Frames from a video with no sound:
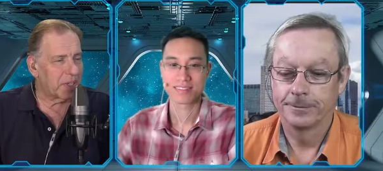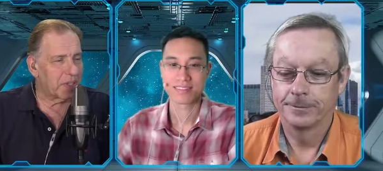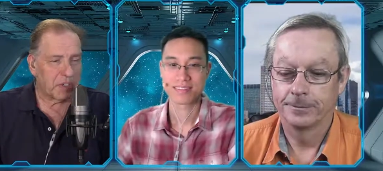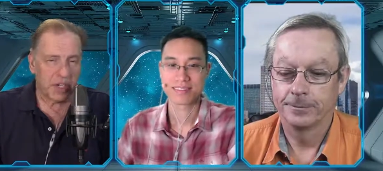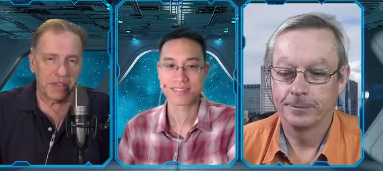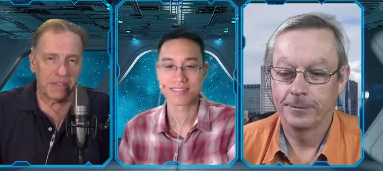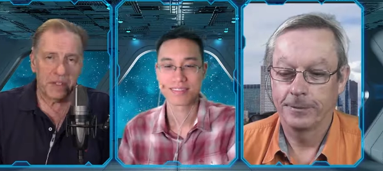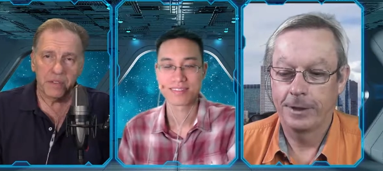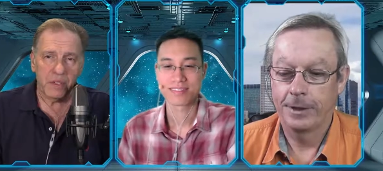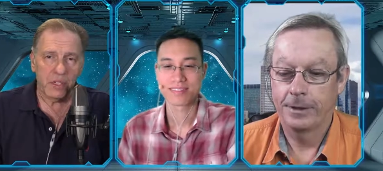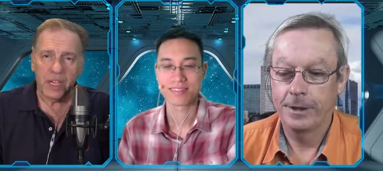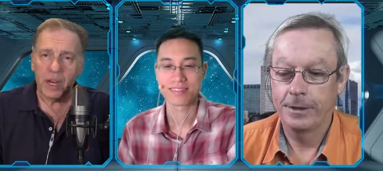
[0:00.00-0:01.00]
Speaker 1: Jeff,
Speaker 2: you've
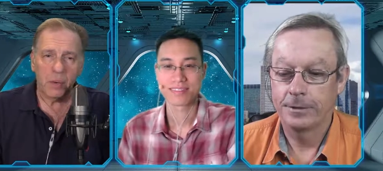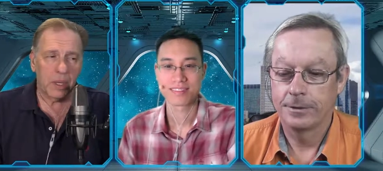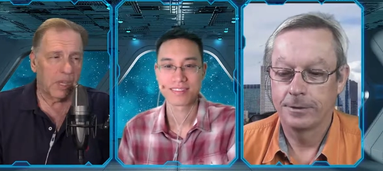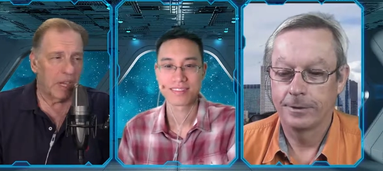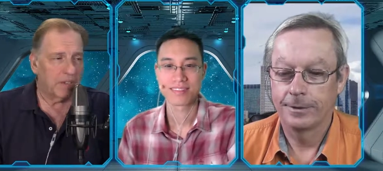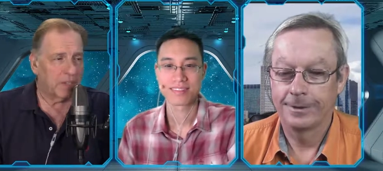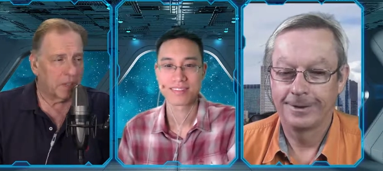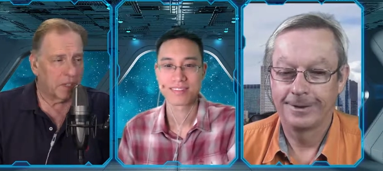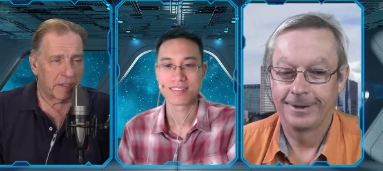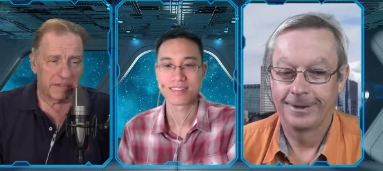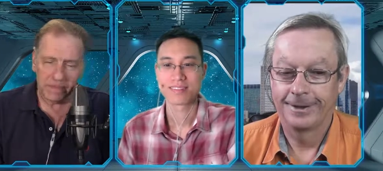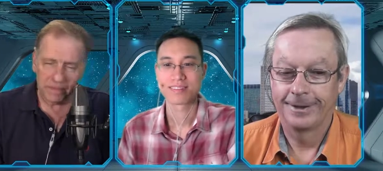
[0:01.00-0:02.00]
only got one life to
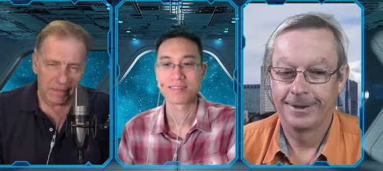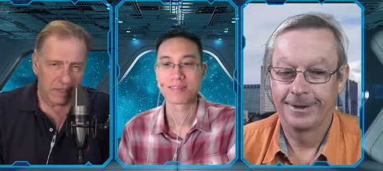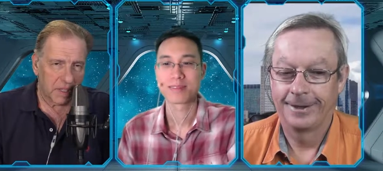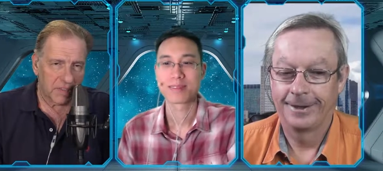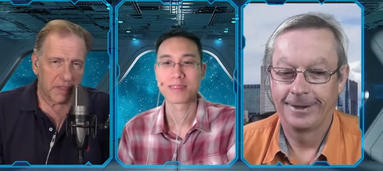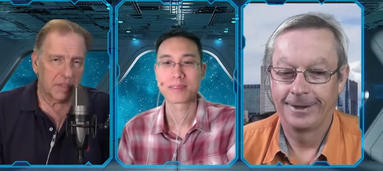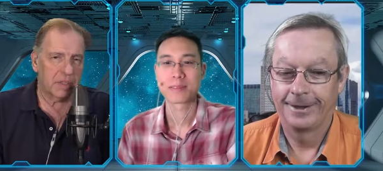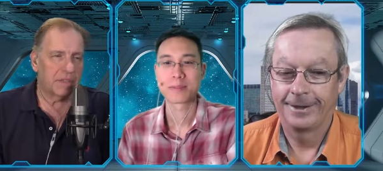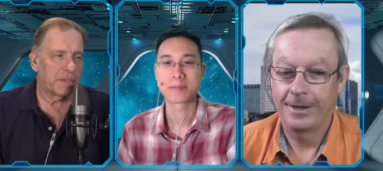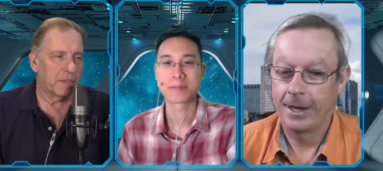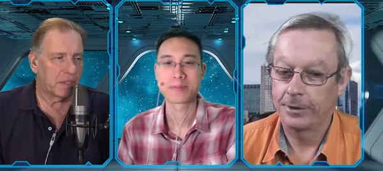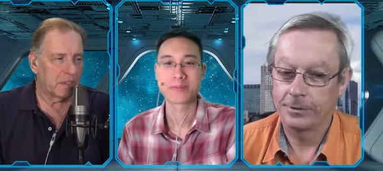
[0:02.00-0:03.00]
live. Live it to the
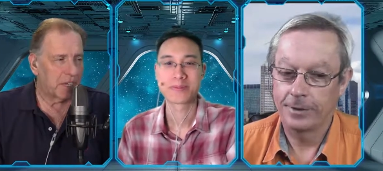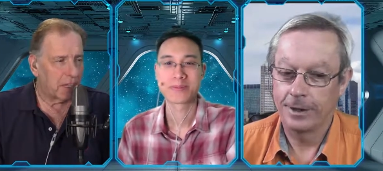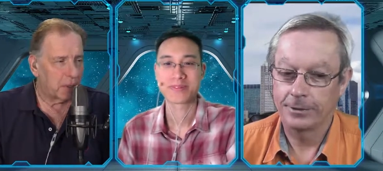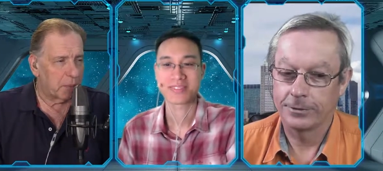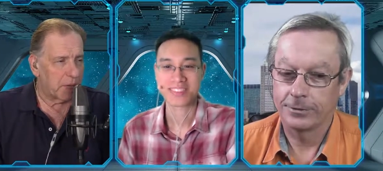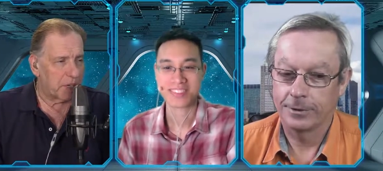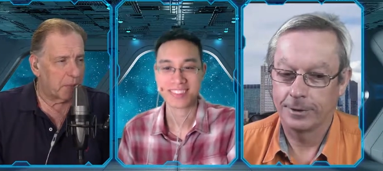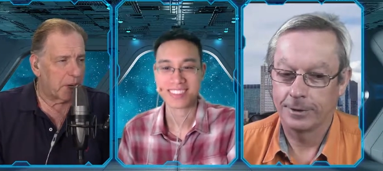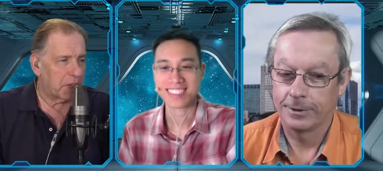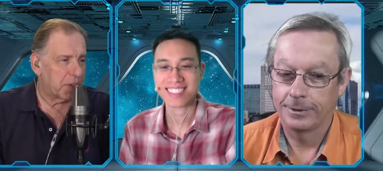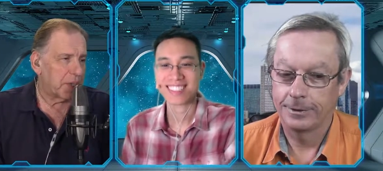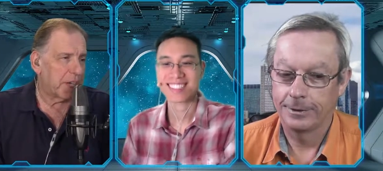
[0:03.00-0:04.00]
fullest. Get the best
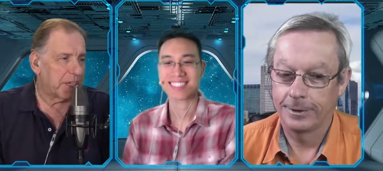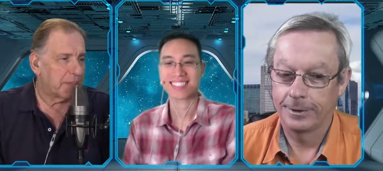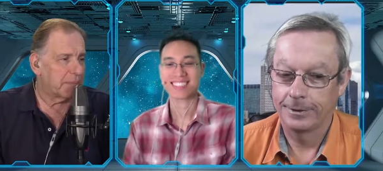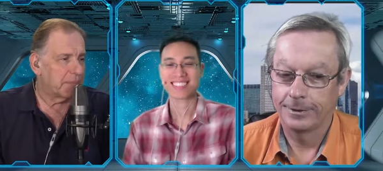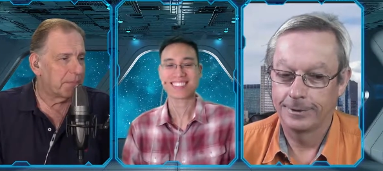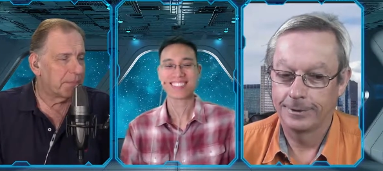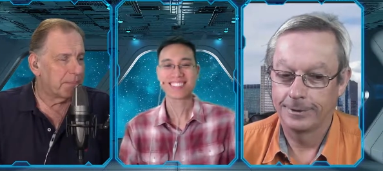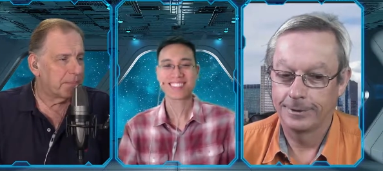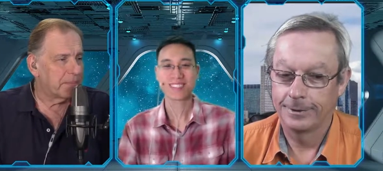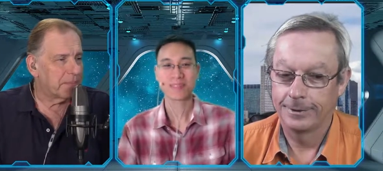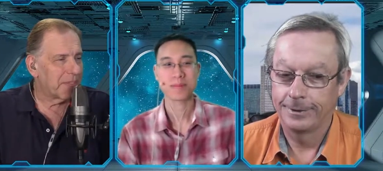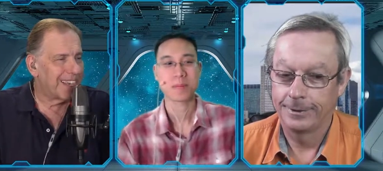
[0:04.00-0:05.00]
mics you can.
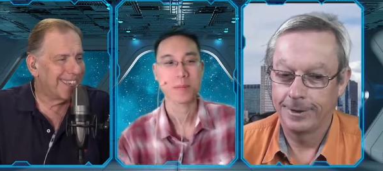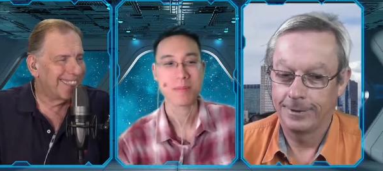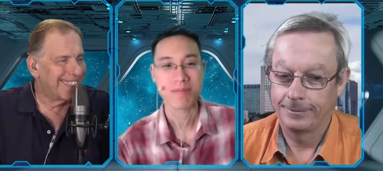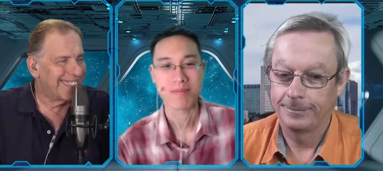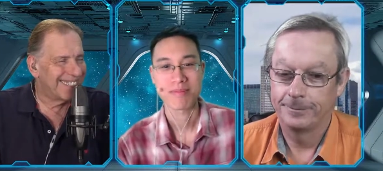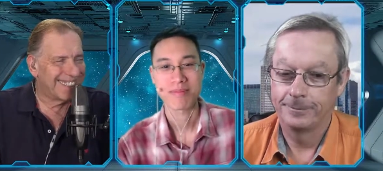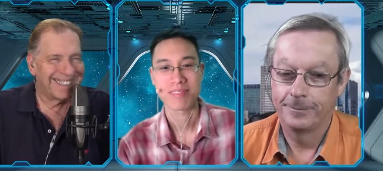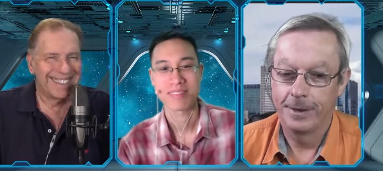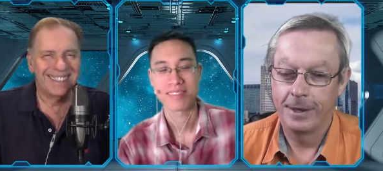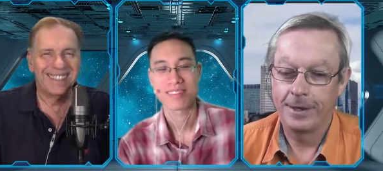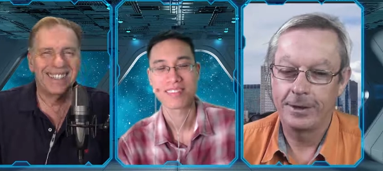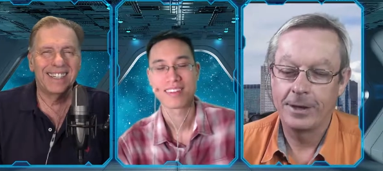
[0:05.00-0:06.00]
Yeah.
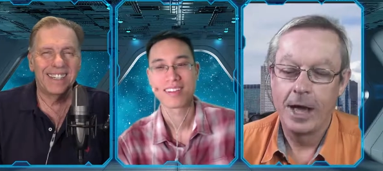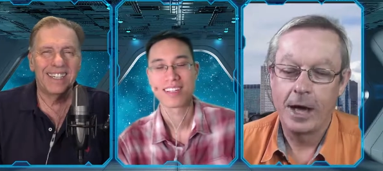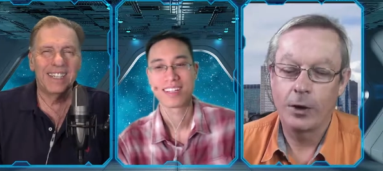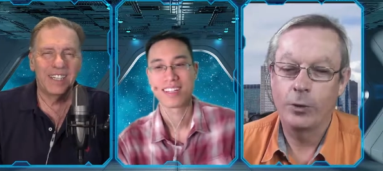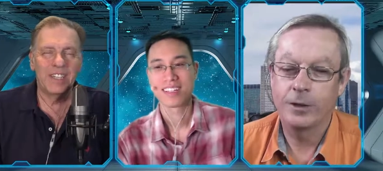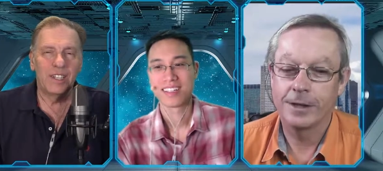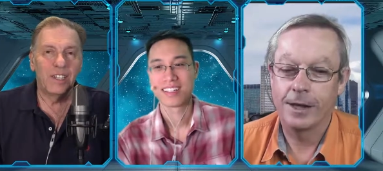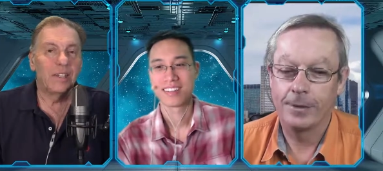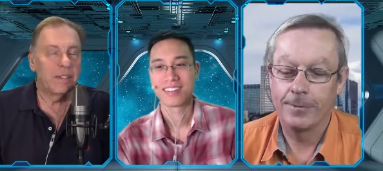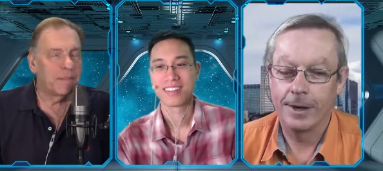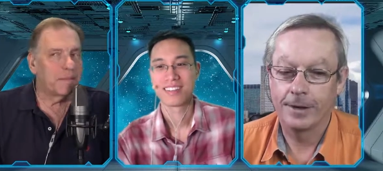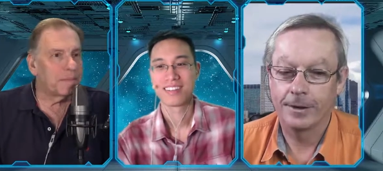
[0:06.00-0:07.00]
And that, I always like
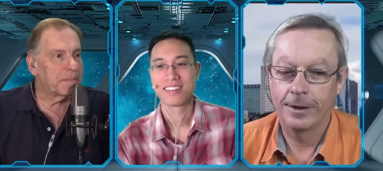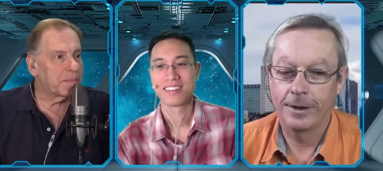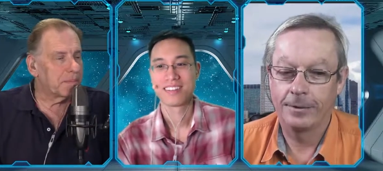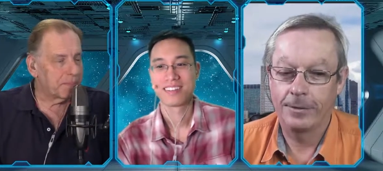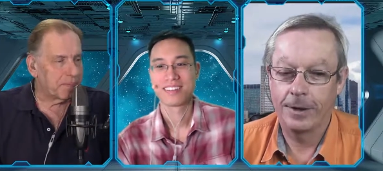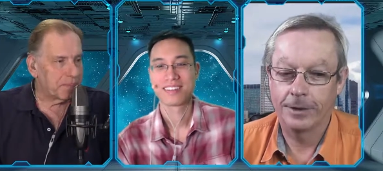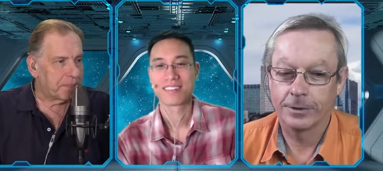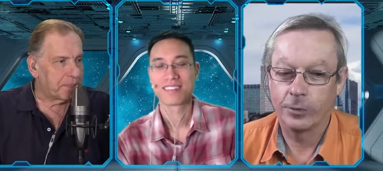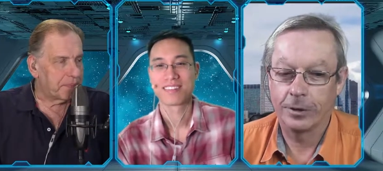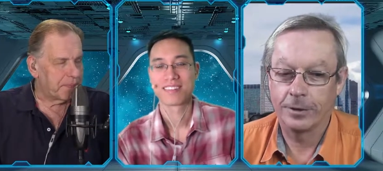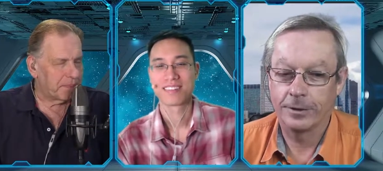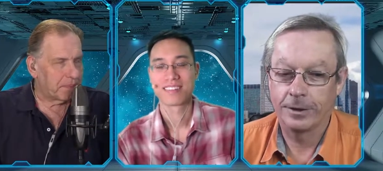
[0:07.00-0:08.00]
Mike
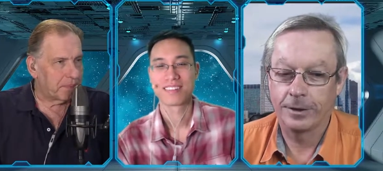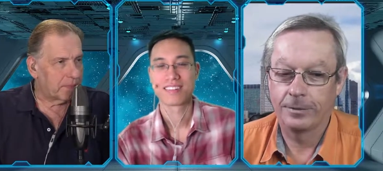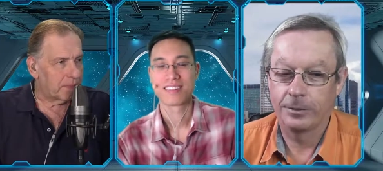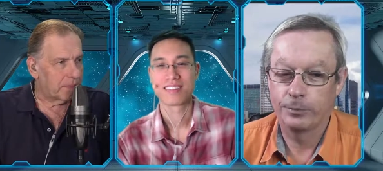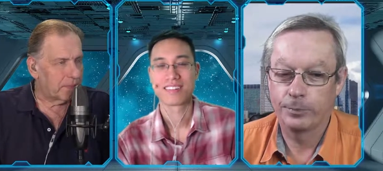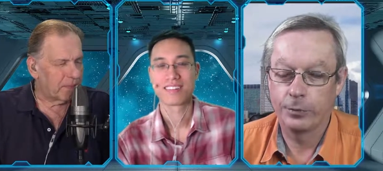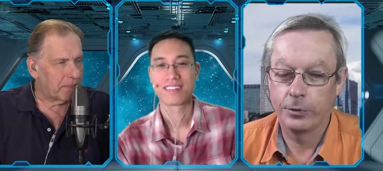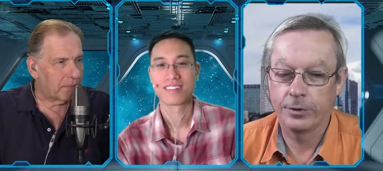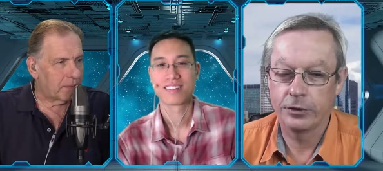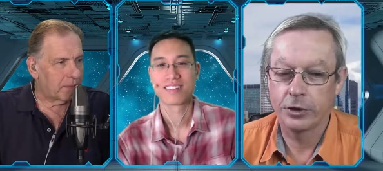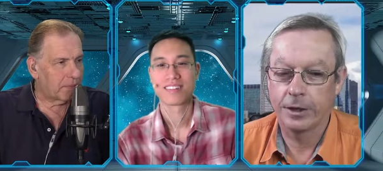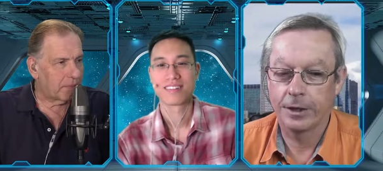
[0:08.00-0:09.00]
on the Booth
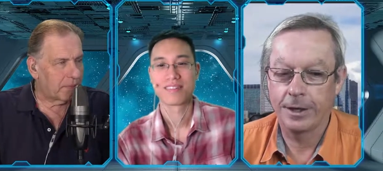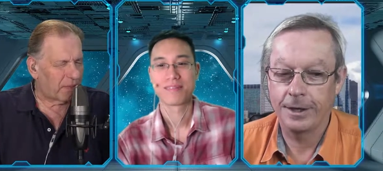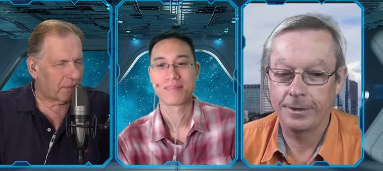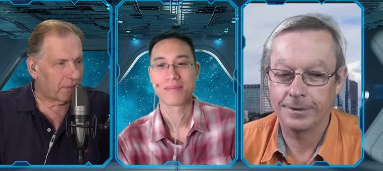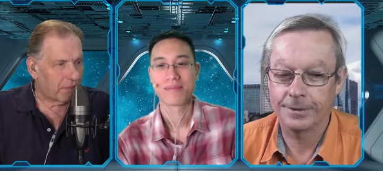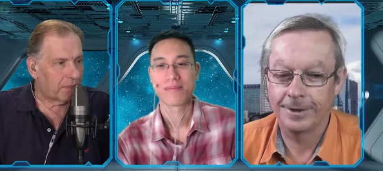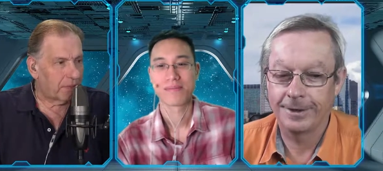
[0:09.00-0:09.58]
Junkie. His